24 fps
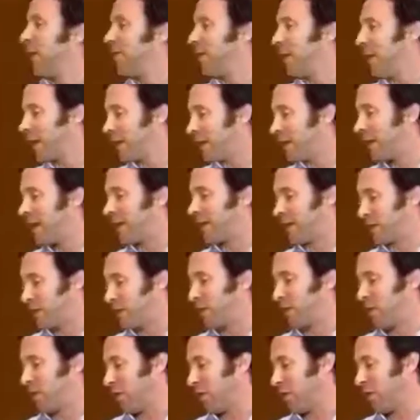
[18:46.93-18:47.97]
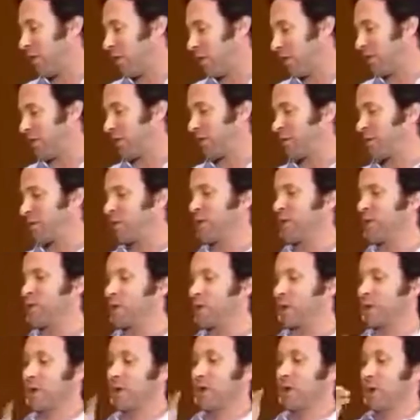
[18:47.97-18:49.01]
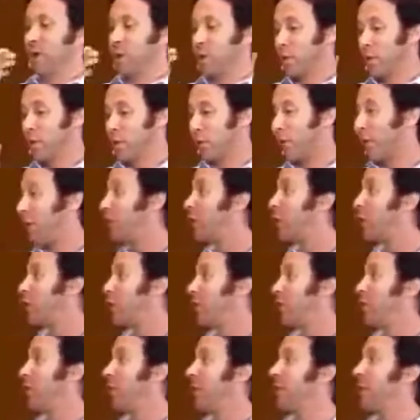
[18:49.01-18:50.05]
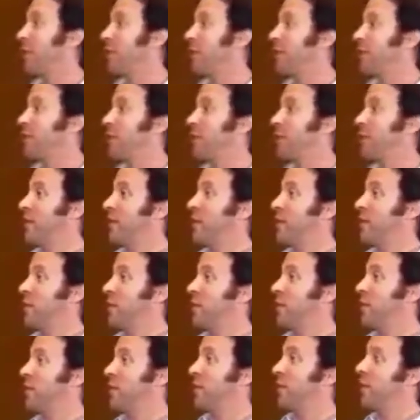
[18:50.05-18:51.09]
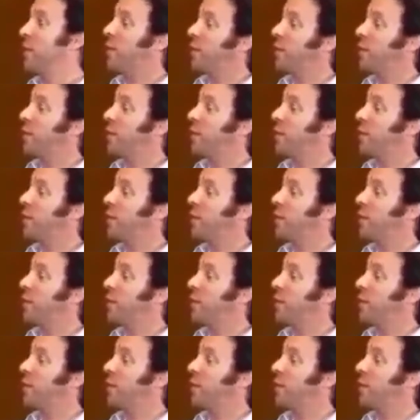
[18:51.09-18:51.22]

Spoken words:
By glass wall, I assume you mean we run to a place where we